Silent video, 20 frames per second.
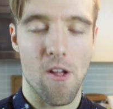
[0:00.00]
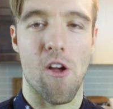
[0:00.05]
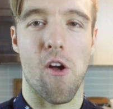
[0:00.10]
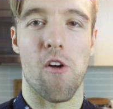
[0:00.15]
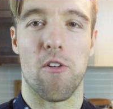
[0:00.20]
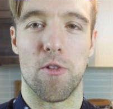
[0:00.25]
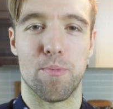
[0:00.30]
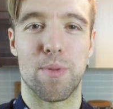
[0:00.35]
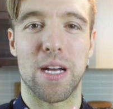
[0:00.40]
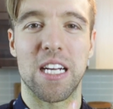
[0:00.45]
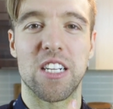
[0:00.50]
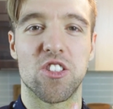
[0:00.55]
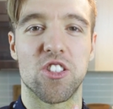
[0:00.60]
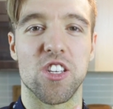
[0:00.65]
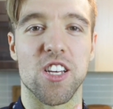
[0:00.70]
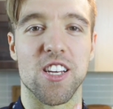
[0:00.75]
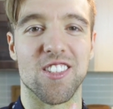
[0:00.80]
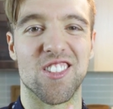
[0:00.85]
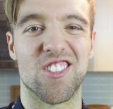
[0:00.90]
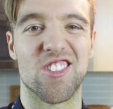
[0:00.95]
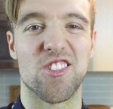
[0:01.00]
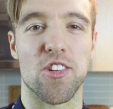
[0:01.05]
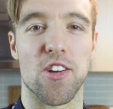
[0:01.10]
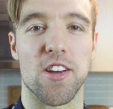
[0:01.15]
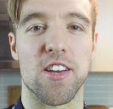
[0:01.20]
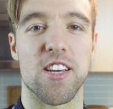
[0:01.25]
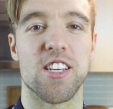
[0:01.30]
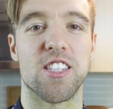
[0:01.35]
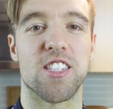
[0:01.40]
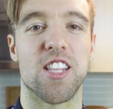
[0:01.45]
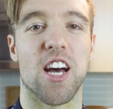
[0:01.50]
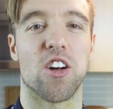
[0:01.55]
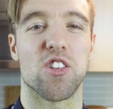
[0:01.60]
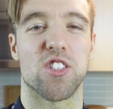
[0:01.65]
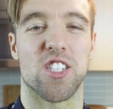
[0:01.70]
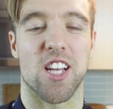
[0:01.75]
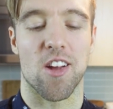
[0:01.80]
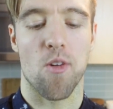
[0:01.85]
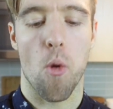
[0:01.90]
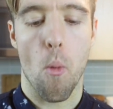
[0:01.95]
I'm a big seed, so you eat the
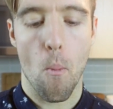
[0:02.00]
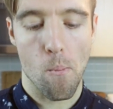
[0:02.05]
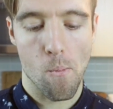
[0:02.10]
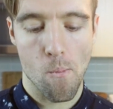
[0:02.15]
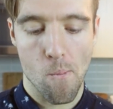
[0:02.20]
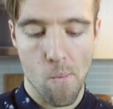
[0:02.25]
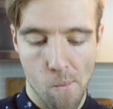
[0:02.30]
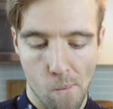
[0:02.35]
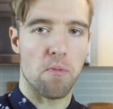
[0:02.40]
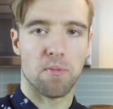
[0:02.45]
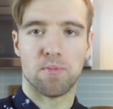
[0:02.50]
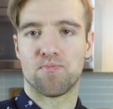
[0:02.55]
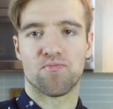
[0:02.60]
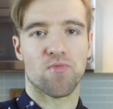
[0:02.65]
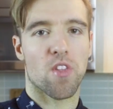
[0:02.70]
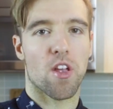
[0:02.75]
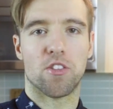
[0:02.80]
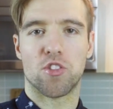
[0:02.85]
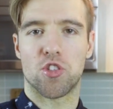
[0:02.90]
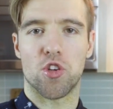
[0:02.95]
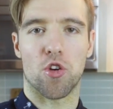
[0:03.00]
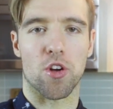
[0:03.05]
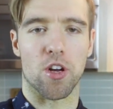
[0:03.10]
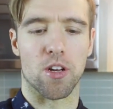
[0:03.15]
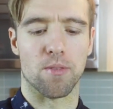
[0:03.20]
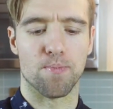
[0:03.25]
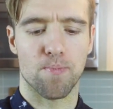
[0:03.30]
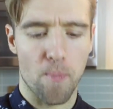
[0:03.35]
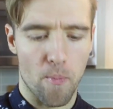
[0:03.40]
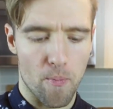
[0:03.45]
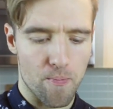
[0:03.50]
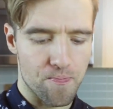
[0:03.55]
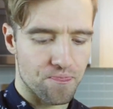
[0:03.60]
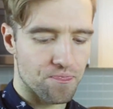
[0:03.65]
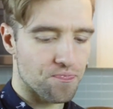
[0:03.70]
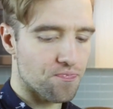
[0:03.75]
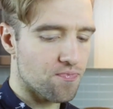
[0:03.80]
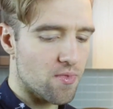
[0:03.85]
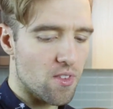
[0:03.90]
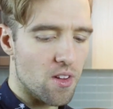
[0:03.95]
outside. So good
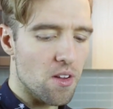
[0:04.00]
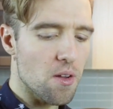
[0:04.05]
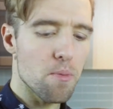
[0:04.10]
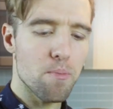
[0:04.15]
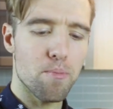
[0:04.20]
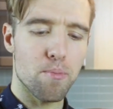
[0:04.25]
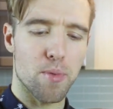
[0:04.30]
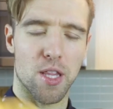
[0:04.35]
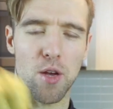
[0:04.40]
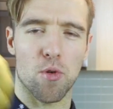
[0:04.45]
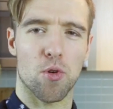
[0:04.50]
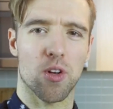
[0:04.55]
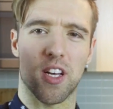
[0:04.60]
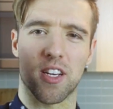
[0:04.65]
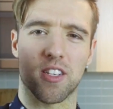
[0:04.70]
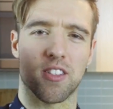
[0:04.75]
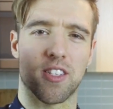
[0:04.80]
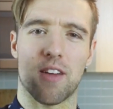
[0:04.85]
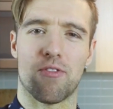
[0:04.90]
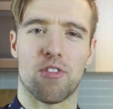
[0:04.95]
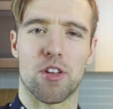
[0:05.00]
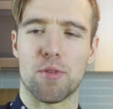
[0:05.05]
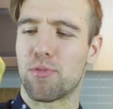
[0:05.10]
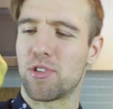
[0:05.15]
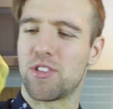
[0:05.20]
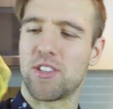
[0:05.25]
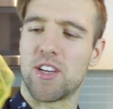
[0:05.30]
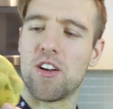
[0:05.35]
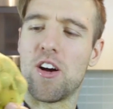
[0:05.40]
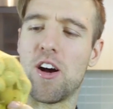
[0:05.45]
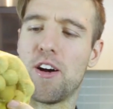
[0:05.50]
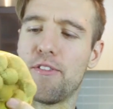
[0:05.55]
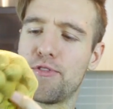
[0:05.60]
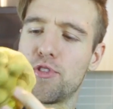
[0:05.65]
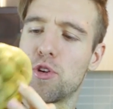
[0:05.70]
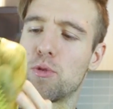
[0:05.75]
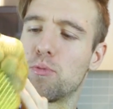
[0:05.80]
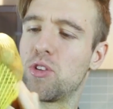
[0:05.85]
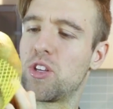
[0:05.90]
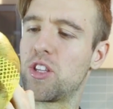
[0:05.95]
but they were like 70% off.
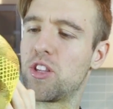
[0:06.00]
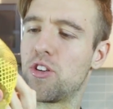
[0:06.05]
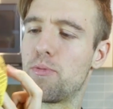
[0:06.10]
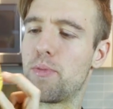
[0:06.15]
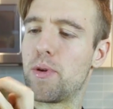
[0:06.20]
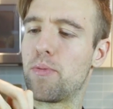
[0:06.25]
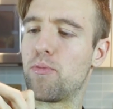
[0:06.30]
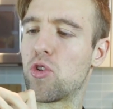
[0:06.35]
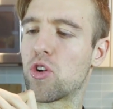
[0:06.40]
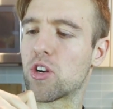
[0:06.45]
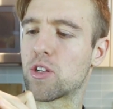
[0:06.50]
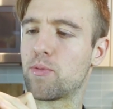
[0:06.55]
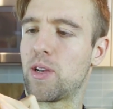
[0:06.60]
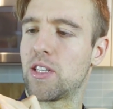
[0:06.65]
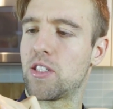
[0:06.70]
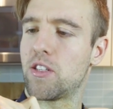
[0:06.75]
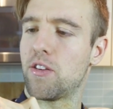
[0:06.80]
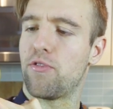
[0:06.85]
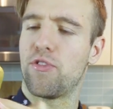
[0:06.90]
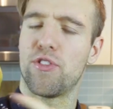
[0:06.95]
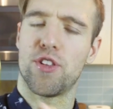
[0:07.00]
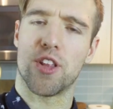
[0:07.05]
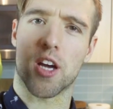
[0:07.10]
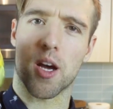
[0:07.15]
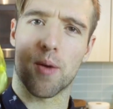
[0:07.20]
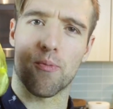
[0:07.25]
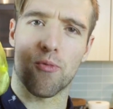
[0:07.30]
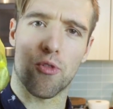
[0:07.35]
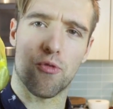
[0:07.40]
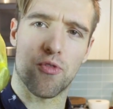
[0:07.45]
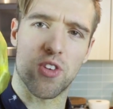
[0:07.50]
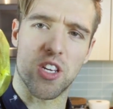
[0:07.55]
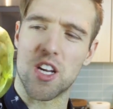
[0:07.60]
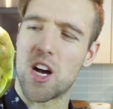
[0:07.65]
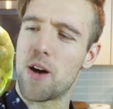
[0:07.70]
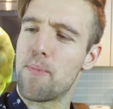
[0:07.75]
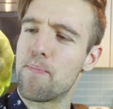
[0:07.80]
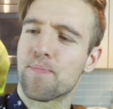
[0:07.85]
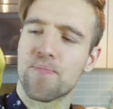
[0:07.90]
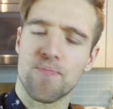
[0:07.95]
Normally they're a bit more expensive. They come from
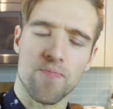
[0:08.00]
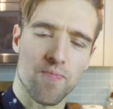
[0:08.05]
Vietnam.